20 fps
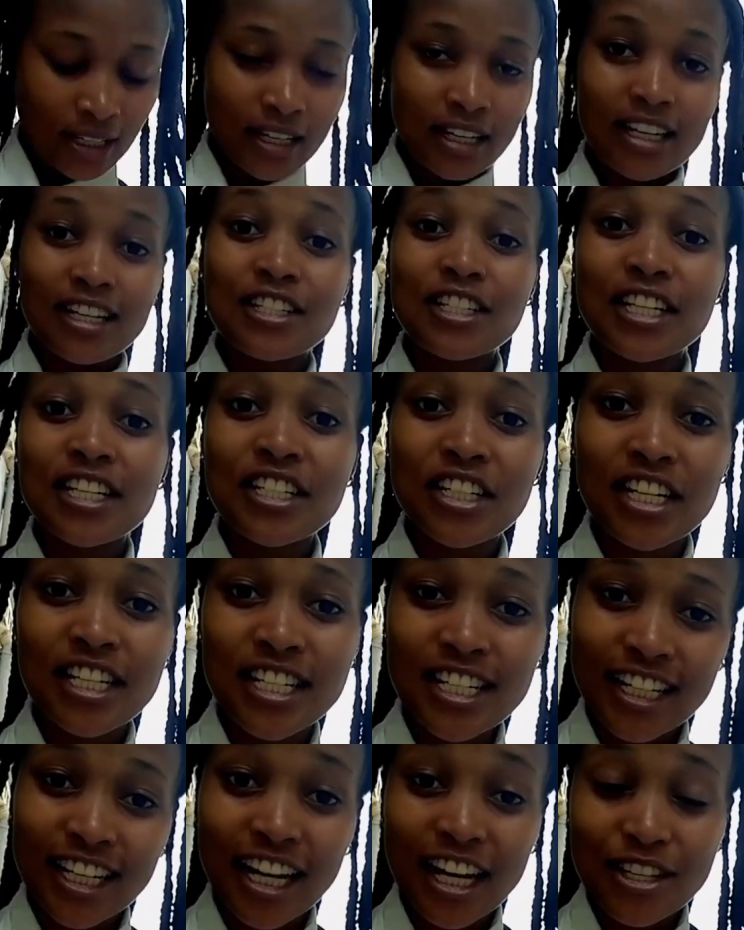It's
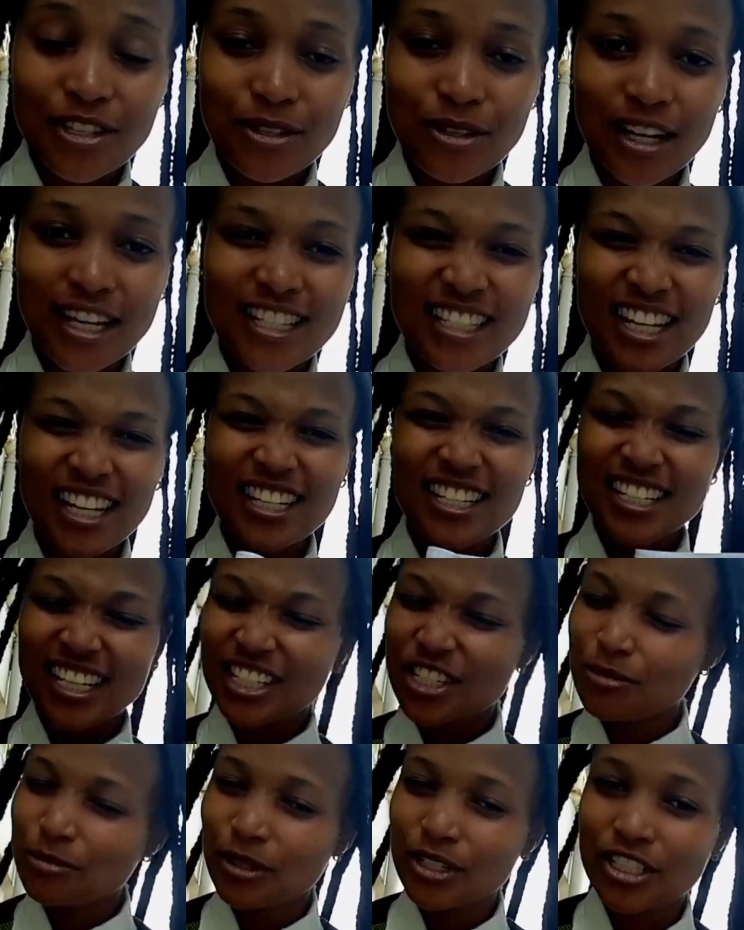interesting, I saw. It's a
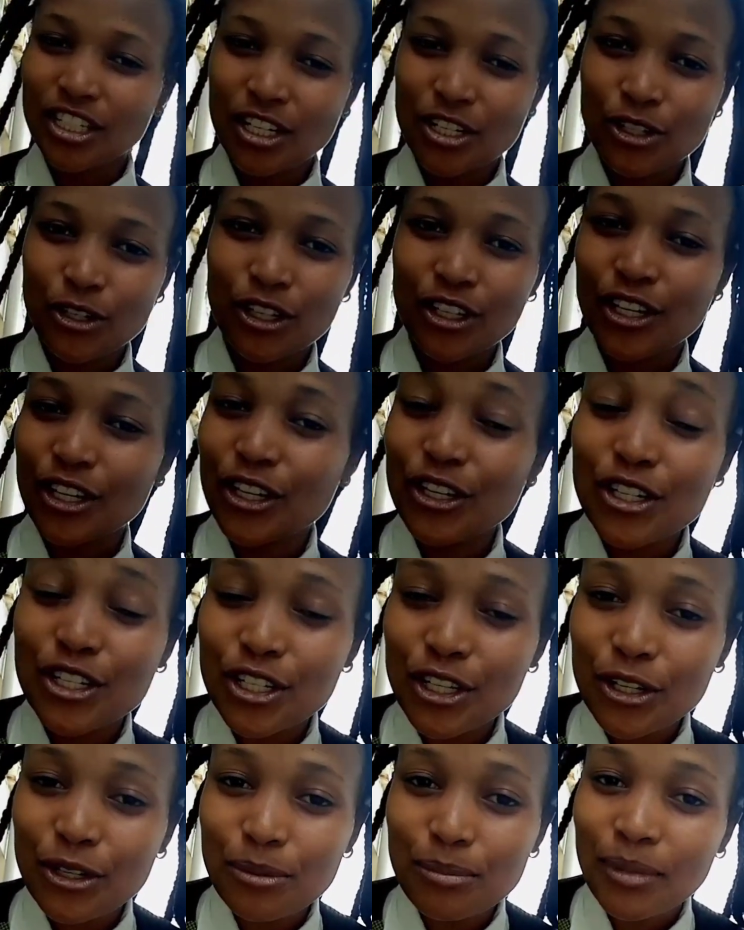research project on
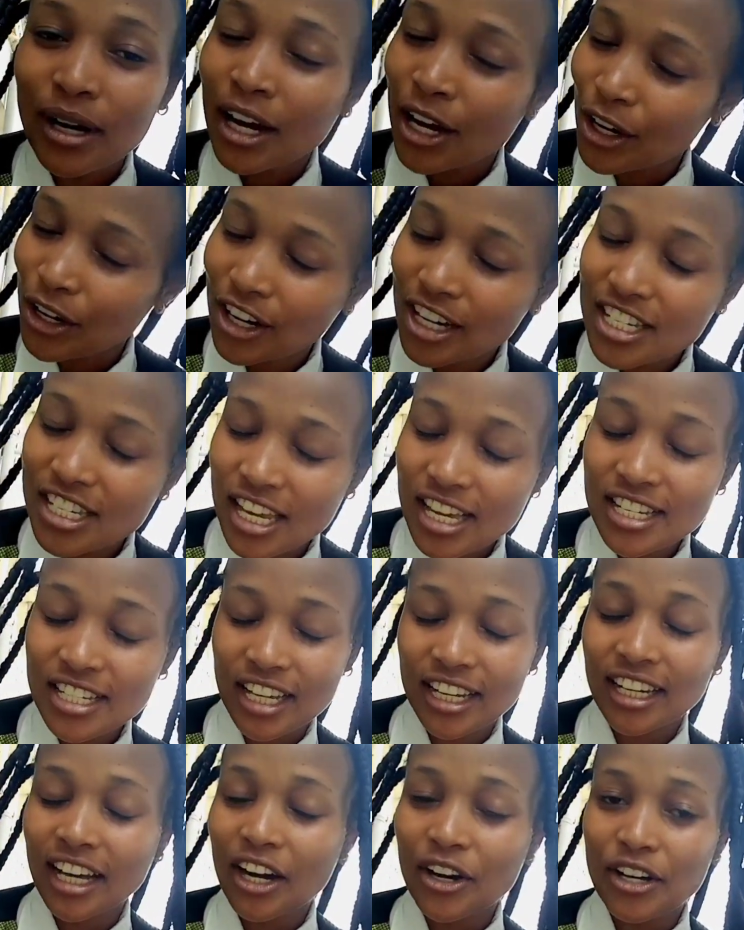YouTube, content
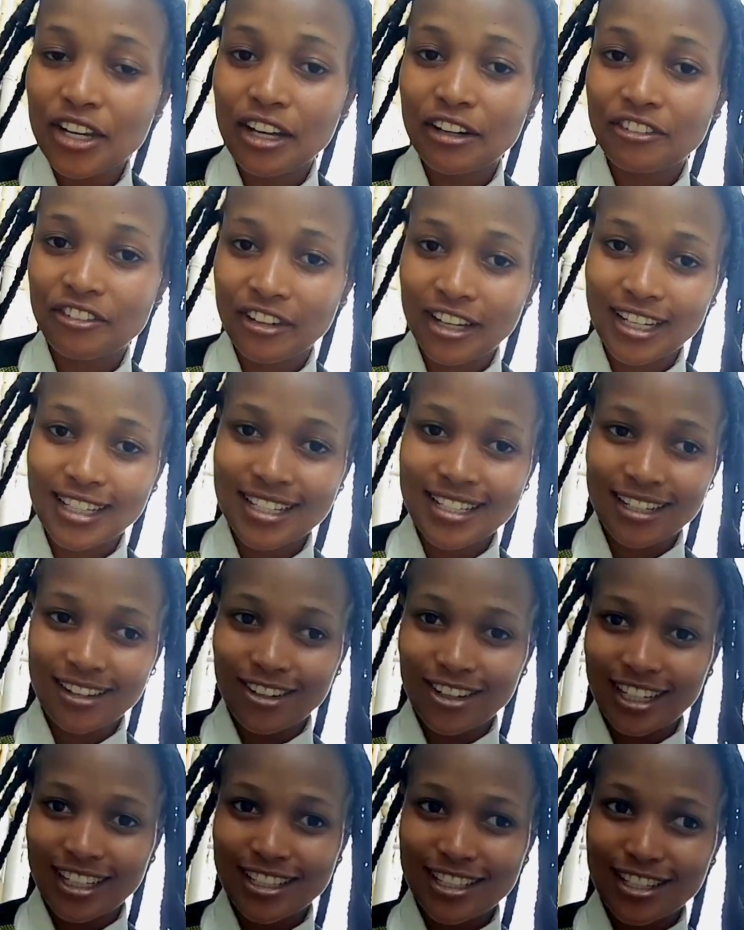and how it affects
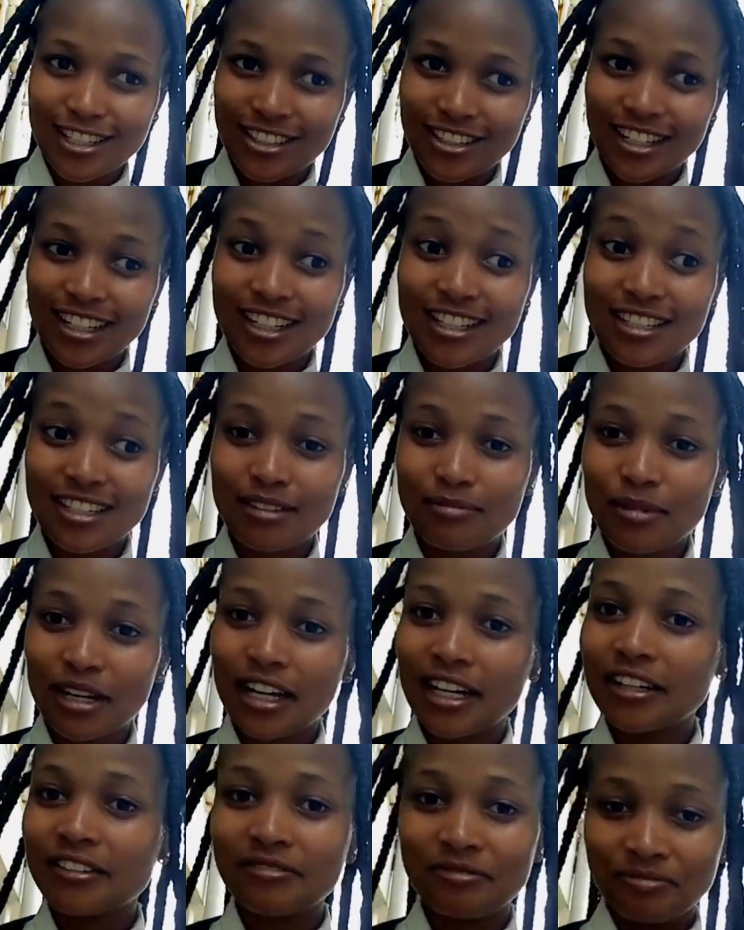college students, bro.